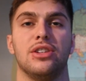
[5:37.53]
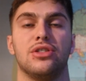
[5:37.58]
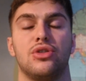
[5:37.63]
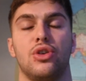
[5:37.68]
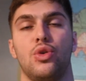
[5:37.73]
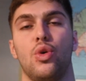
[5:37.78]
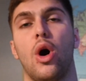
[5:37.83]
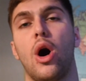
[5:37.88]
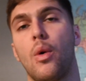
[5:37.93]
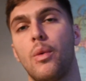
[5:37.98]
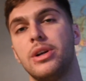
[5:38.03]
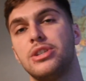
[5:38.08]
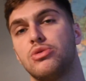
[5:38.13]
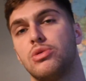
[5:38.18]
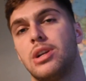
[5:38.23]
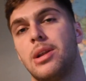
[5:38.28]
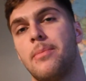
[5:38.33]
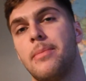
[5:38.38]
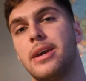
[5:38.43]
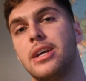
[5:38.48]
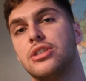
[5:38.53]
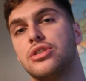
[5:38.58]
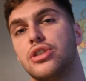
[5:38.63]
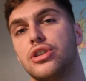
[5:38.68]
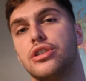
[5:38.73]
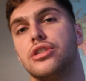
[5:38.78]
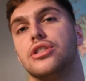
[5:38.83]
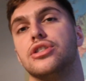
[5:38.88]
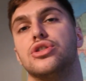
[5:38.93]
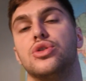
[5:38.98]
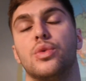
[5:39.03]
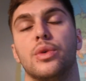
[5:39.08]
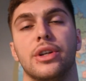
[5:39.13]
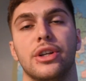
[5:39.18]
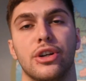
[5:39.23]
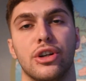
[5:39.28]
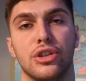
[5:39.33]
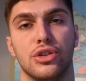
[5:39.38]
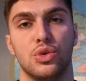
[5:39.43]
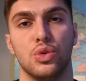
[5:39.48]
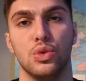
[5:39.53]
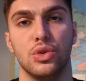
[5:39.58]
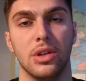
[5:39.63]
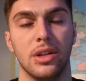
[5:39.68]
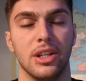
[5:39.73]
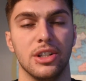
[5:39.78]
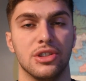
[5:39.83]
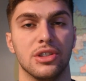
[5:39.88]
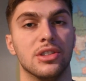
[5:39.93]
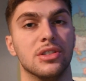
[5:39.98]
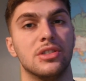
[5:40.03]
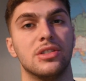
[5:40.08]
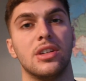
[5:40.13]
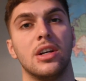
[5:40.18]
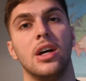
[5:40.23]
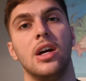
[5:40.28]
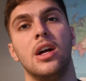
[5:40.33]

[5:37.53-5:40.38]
So you always want to make sure you're doing your due diligence